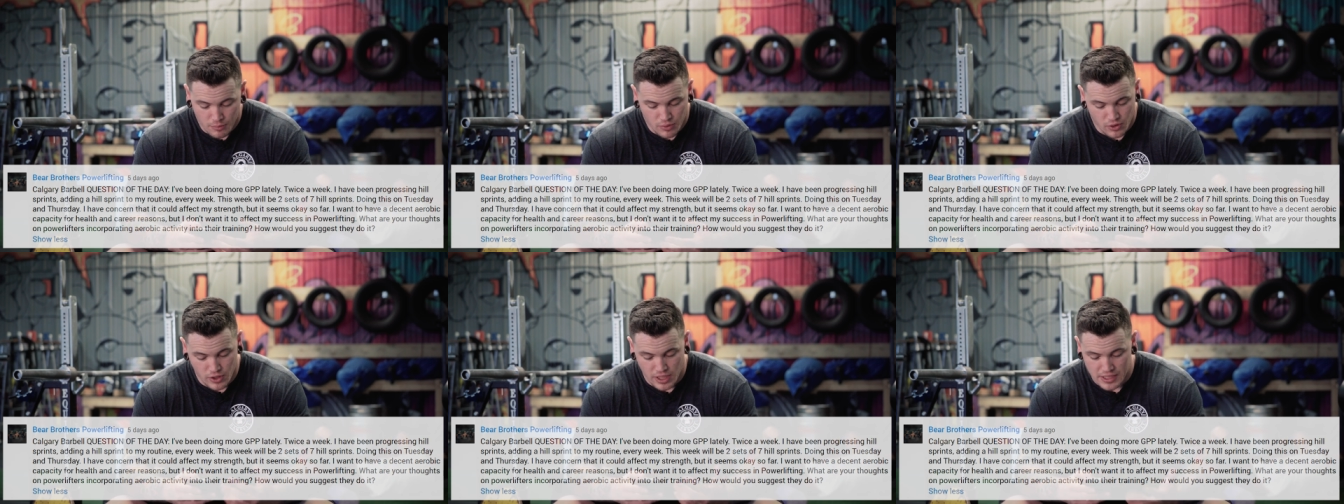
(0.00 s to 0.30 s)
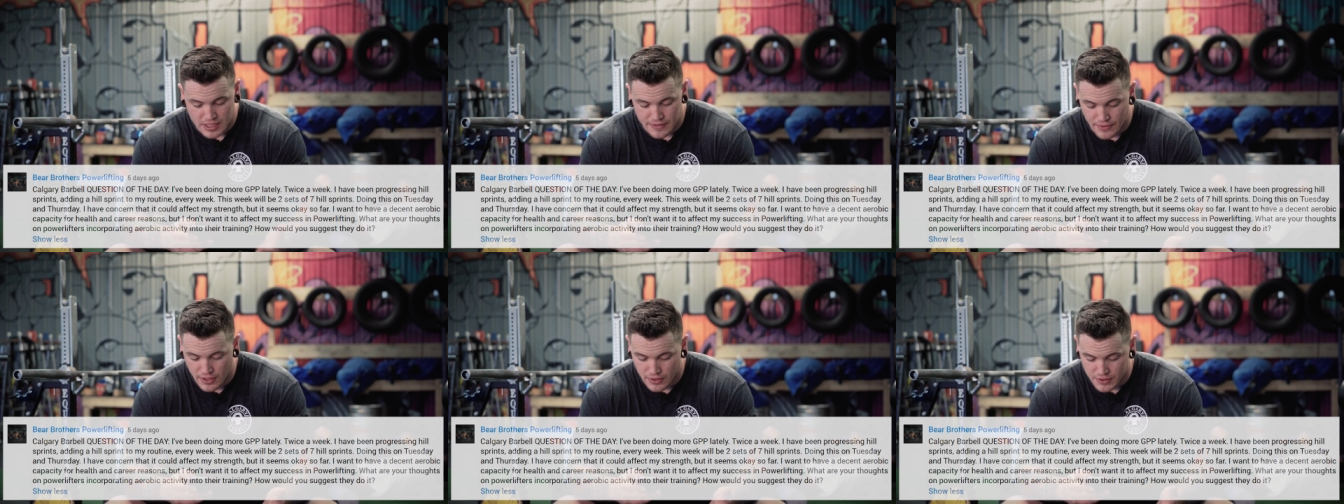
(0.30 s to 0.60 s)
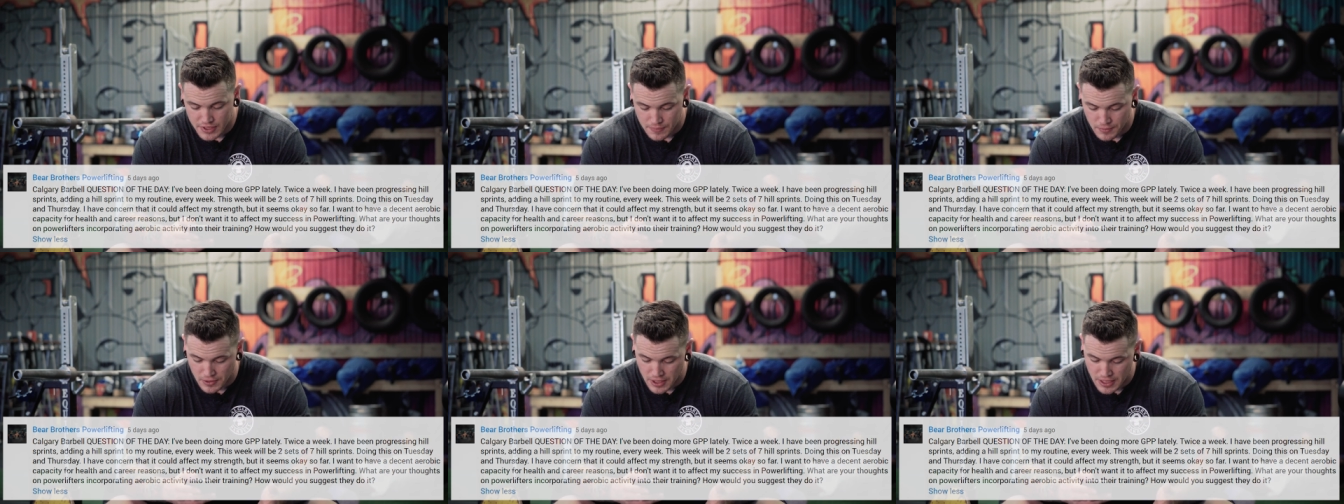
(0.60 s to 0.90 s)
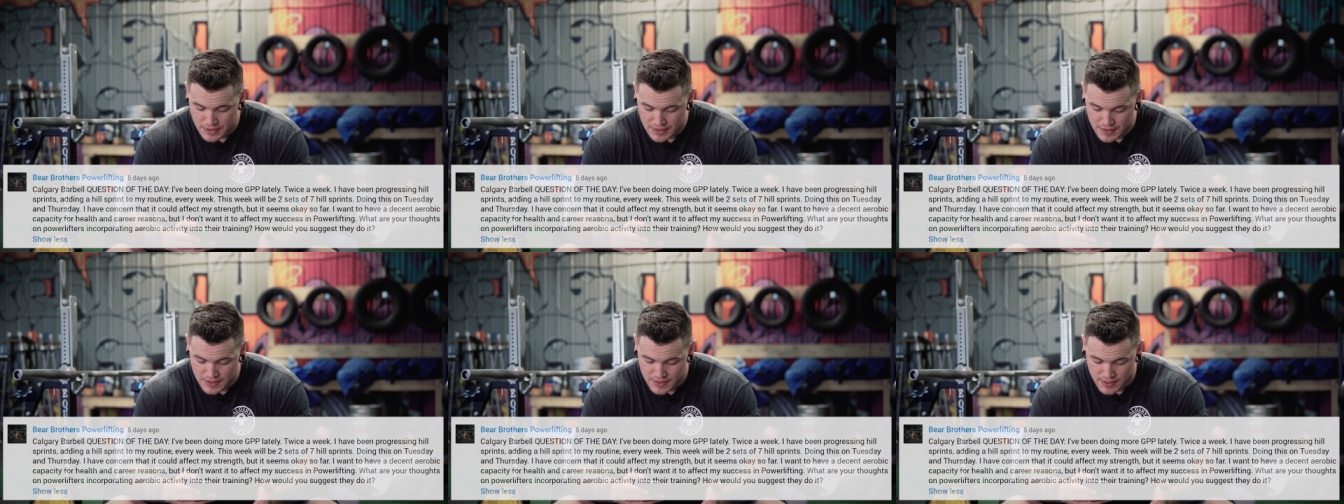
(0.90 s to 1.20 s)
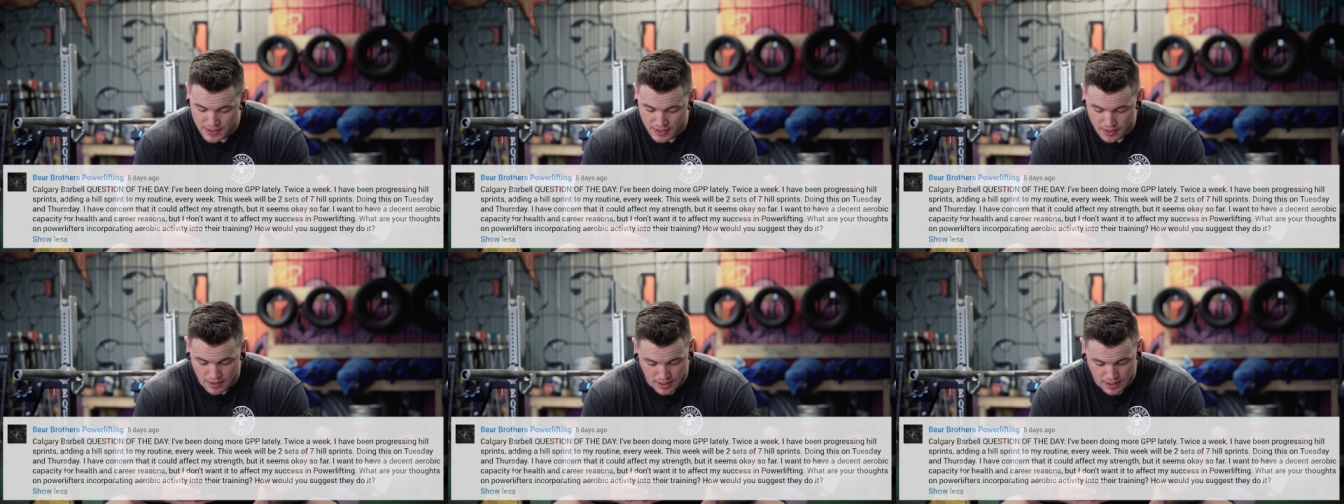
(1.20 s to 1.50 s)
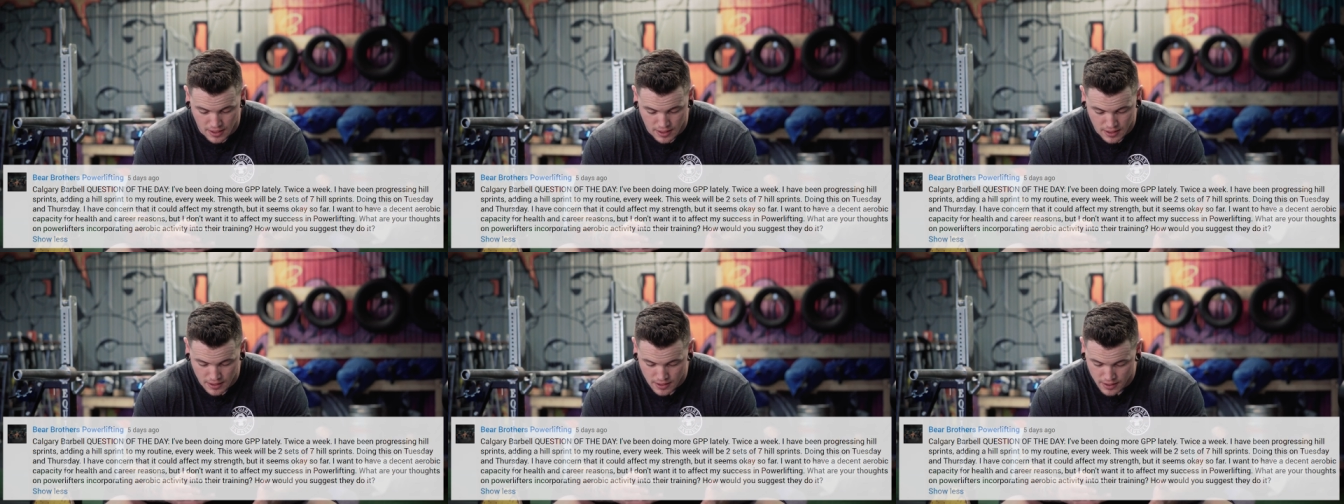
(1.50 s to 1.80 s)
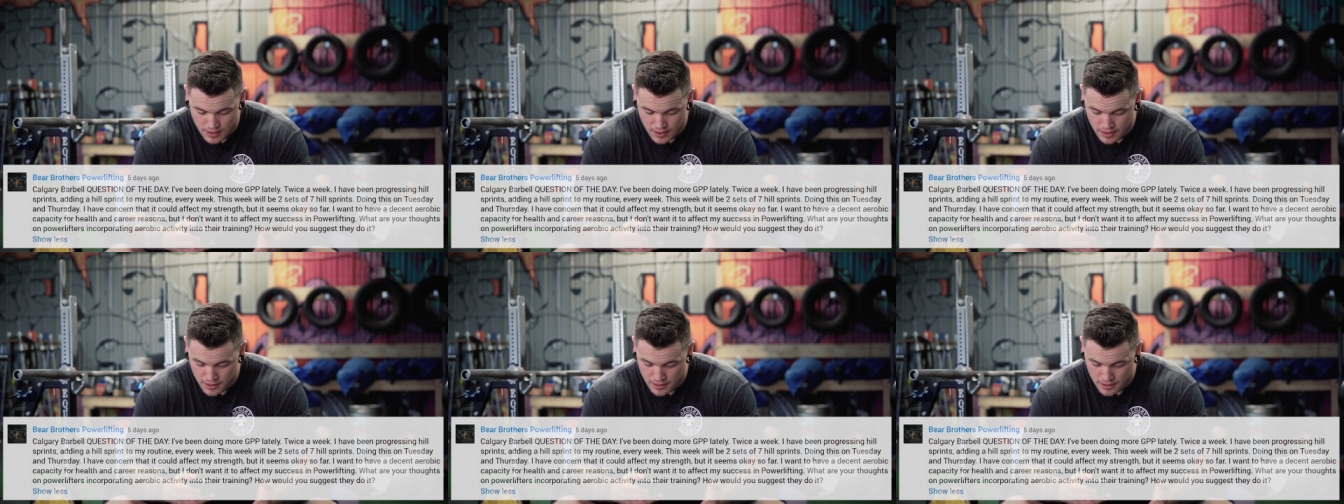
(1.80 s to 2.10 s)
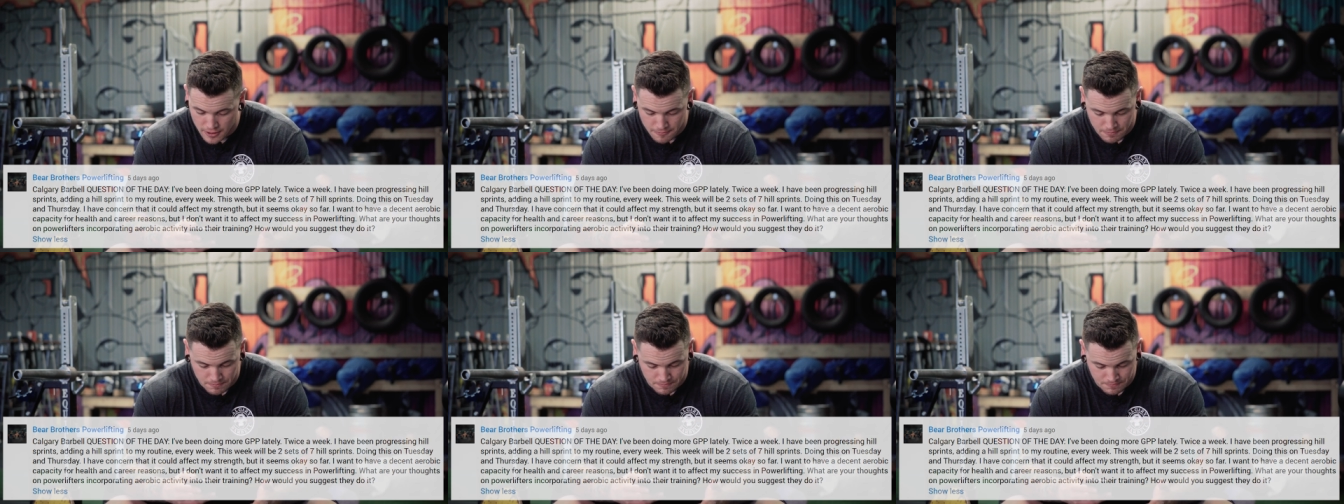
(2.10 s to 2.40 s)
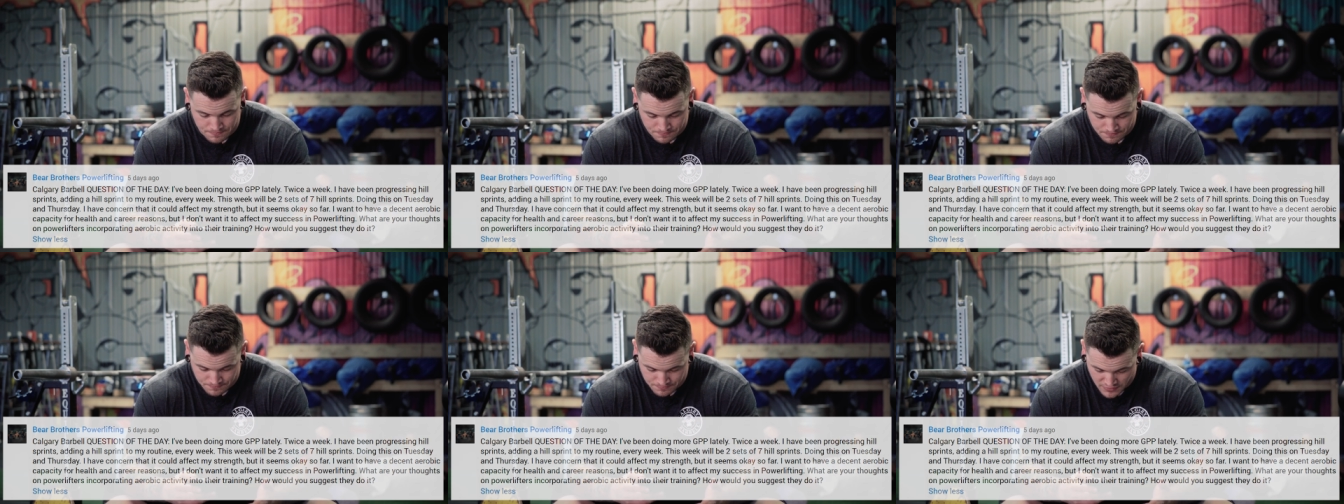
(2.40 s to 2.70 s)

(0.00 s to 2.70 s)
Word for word: progressive hill sprints. Um,